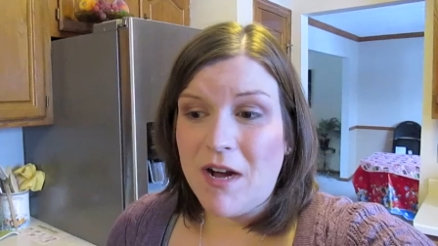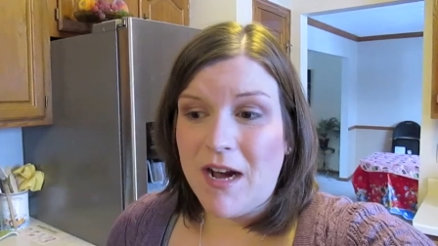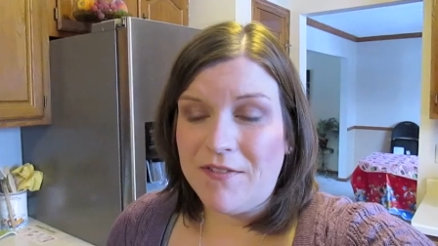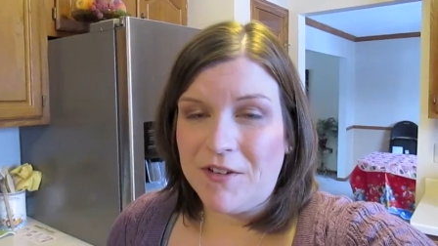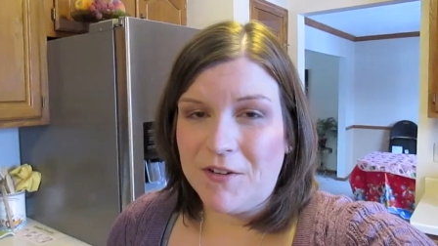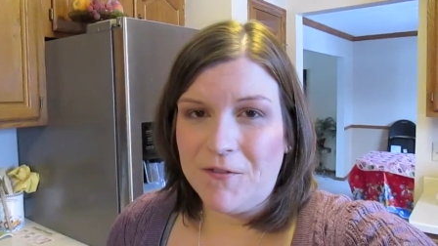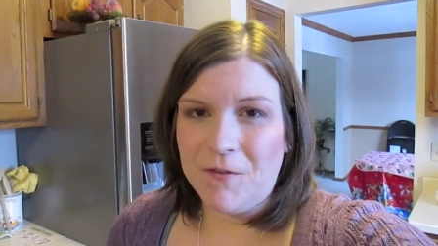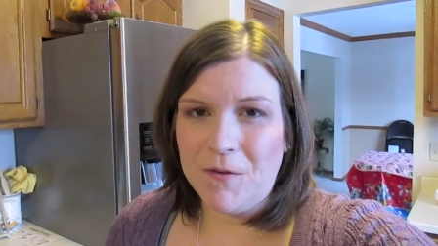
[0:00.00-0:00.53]

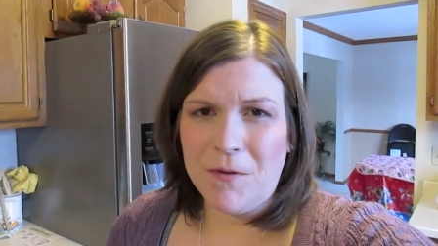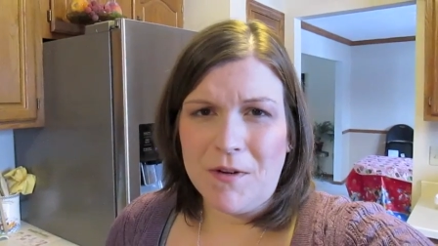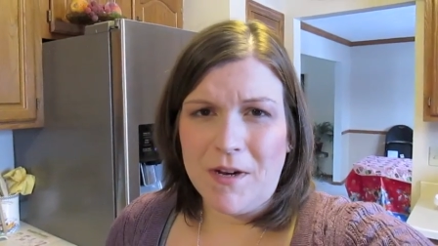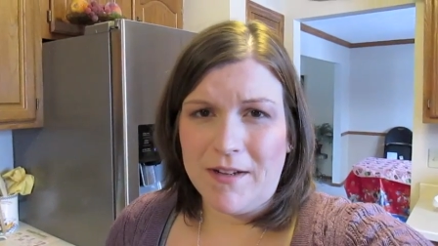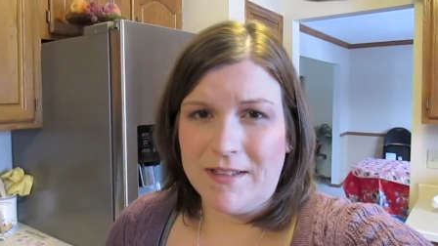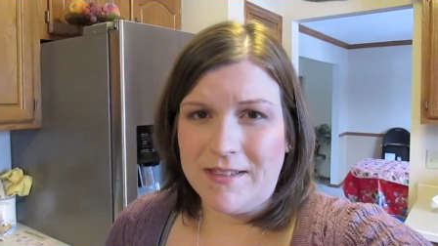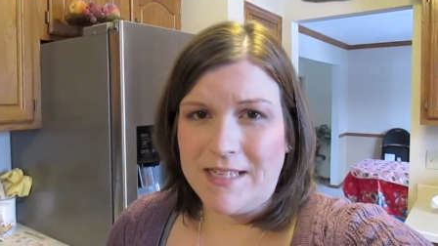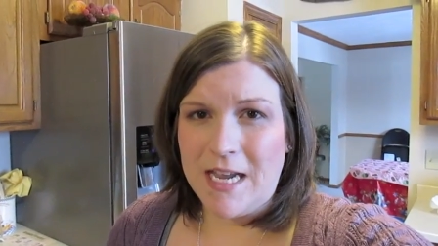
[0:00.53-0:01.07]
after food
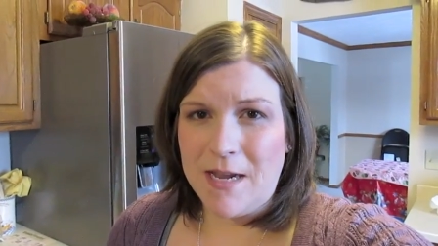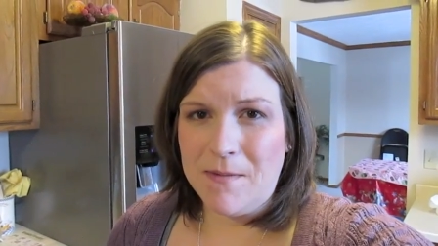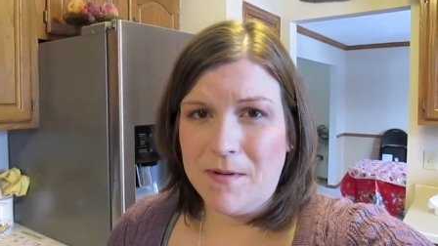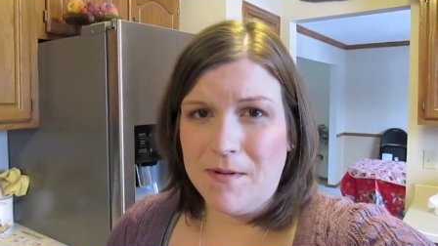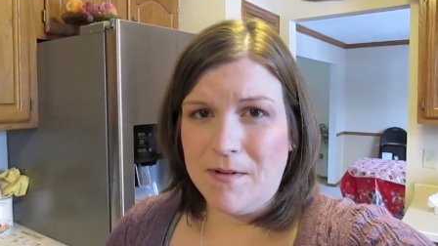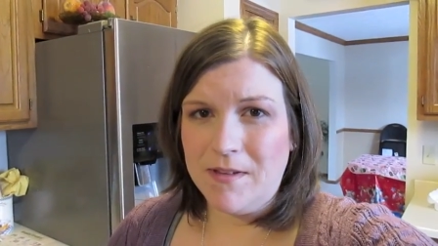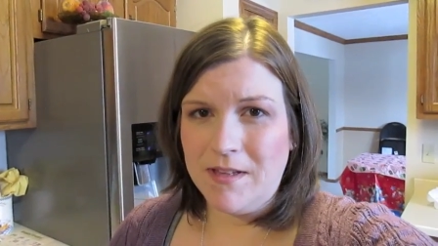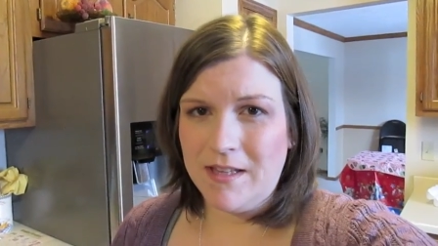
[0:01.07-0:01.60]
on the
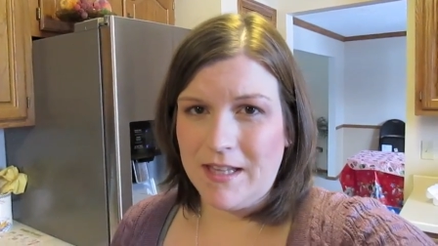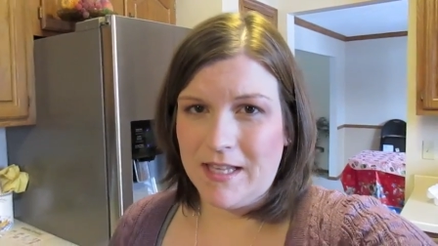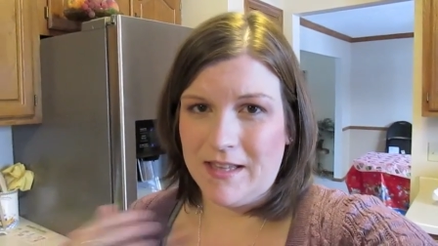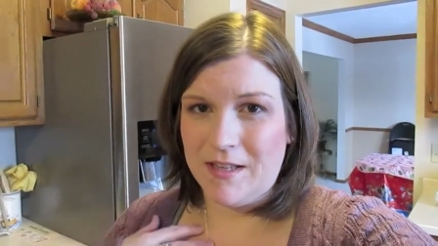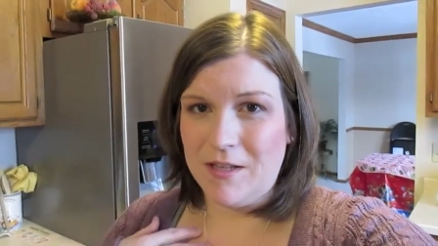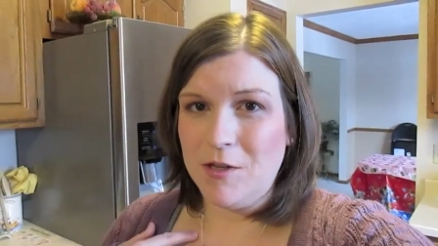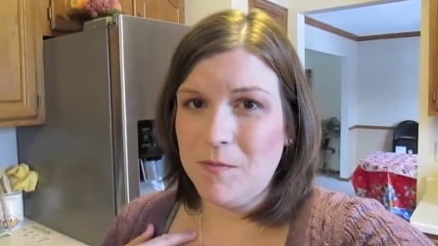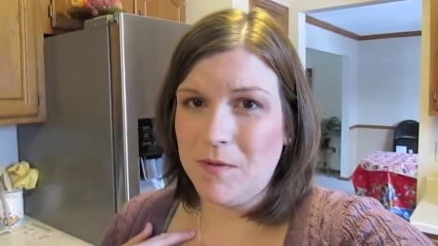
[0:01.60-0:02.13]
table, like
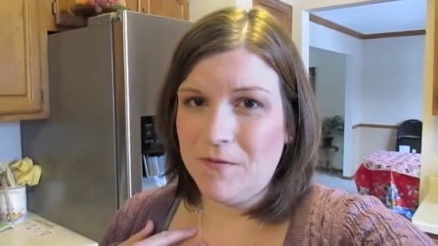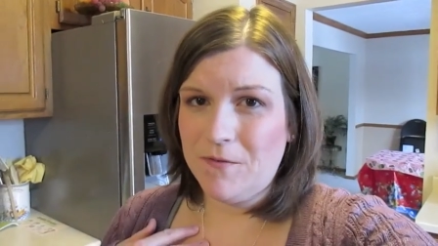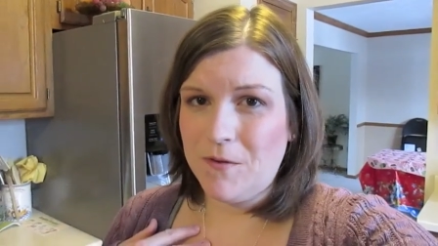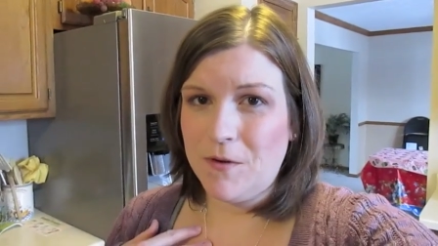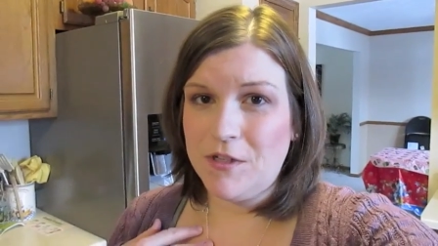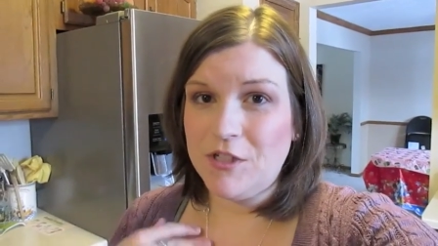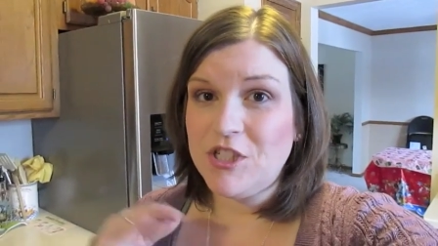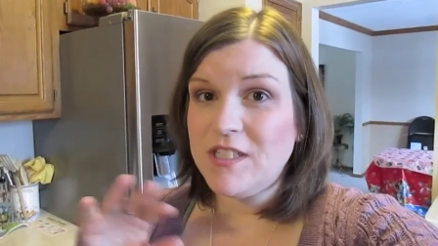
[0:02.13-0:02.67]
the human
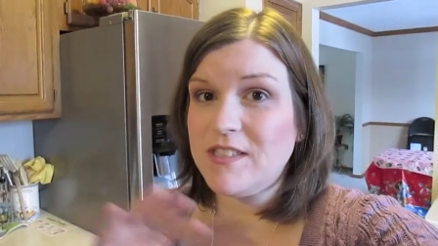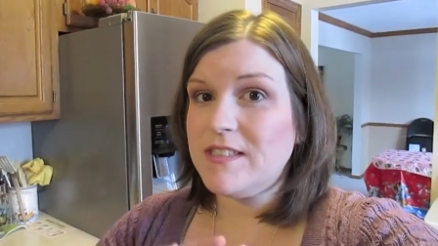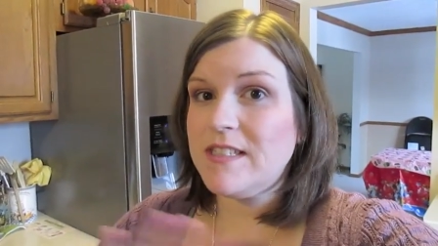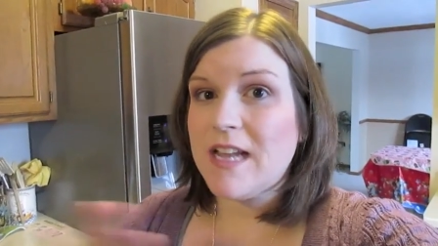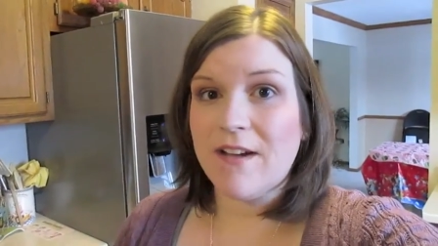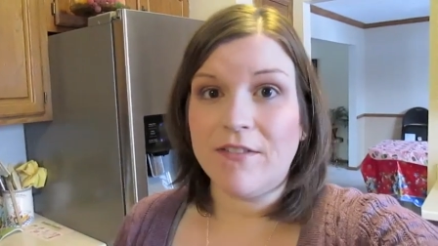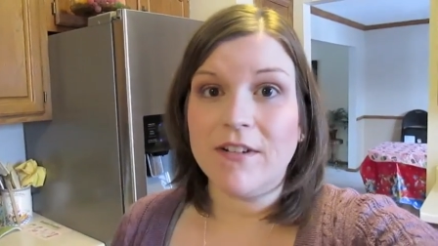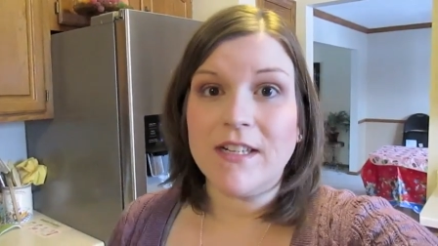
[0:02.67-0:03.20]
food, and she's
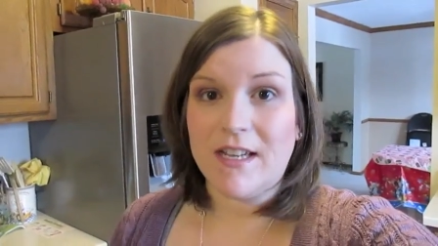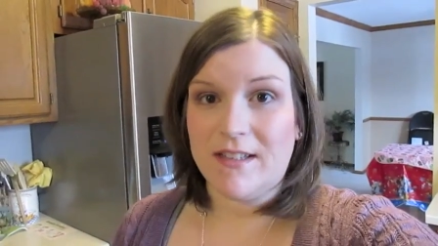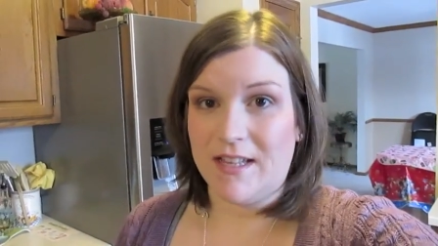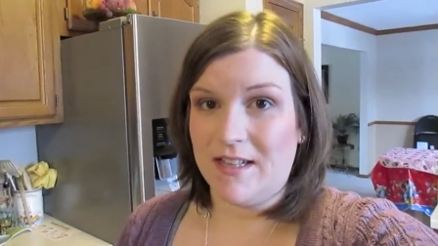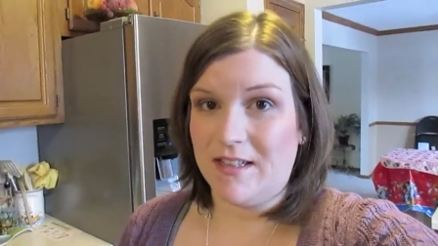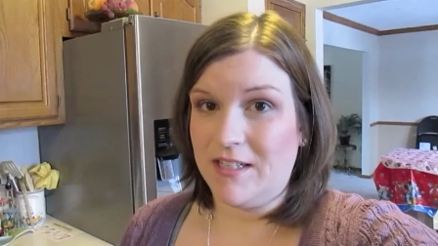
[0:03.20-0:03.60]
never done that.